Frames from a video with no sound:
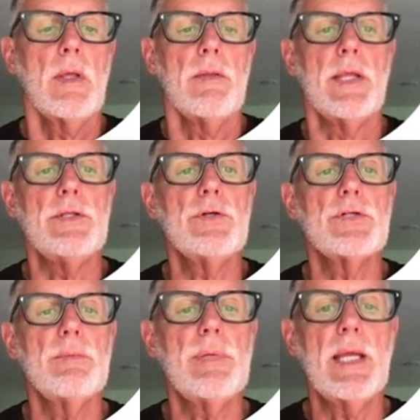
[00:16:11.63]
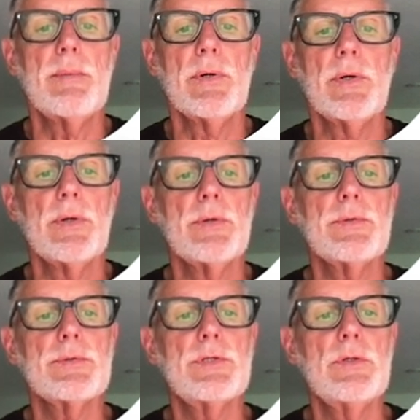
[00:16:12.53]
Then you should be able
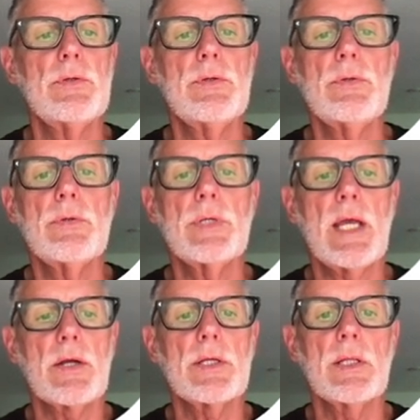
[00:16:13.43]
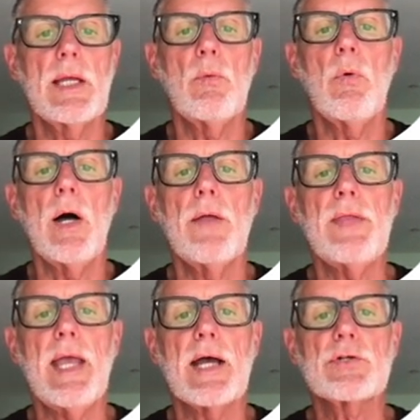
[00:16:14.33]
to calculate what?
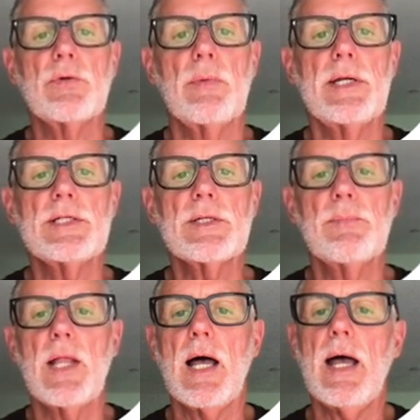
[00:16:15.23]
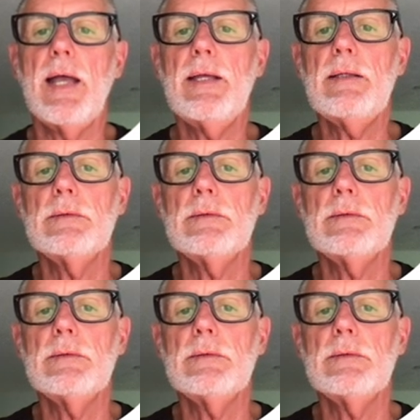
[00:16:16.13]
The actual money supply.